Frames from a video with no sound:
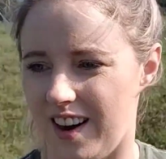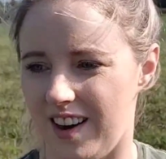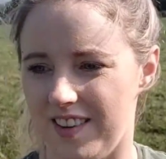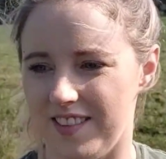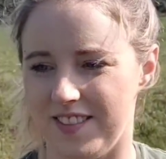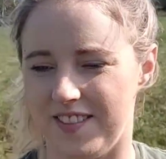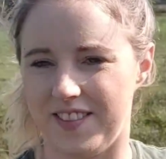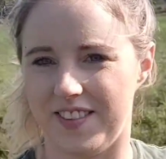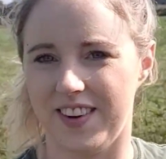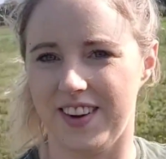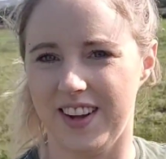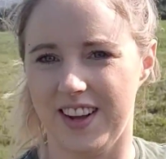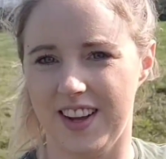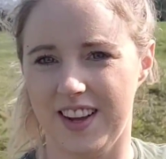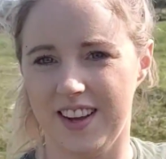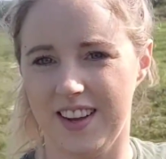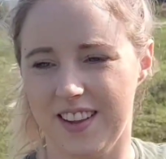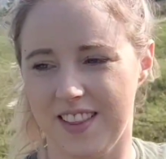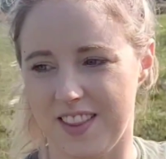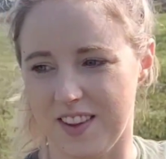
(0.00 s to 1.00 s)
of
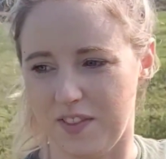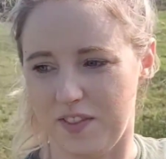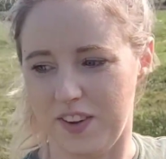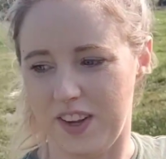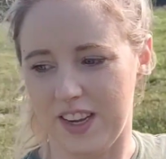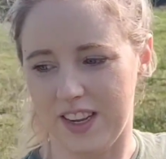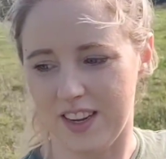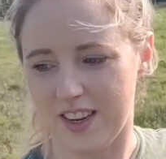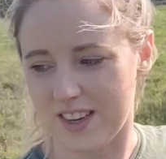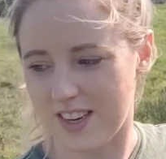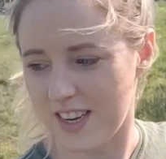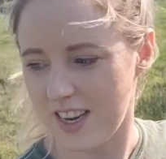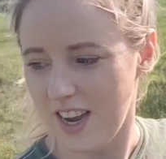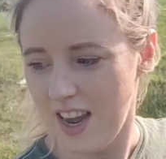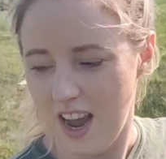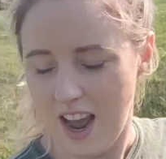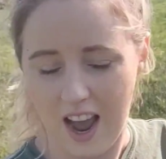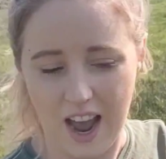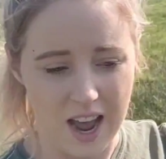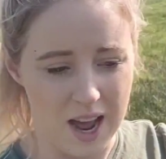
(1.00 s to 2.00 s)
the field.
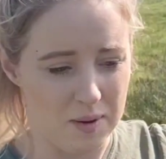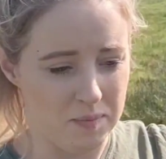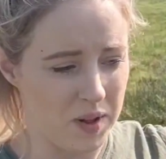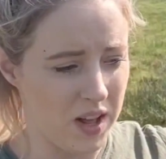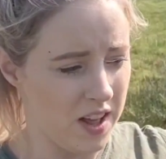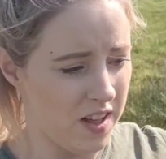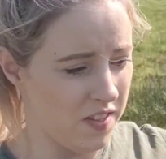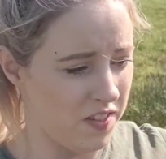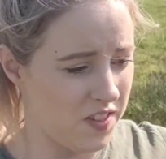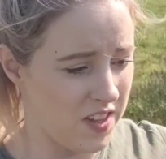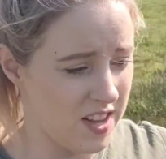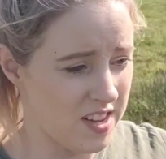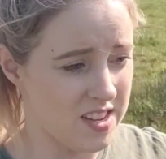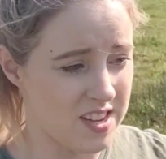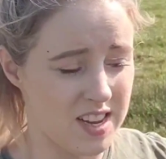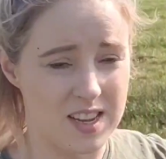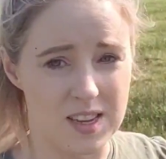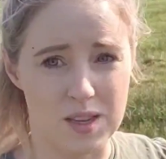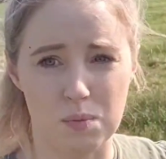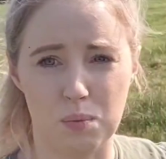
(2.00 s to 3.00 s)

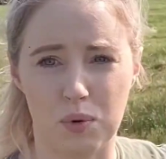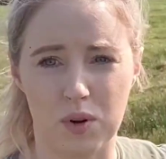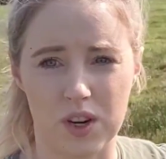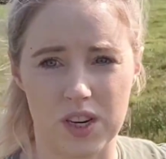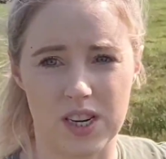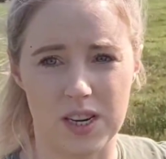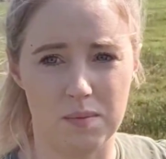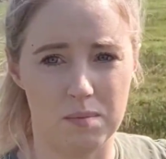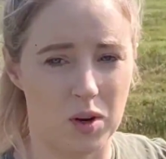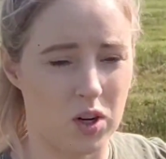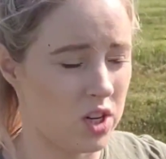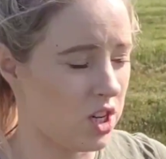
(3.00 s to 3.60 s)
This is pretty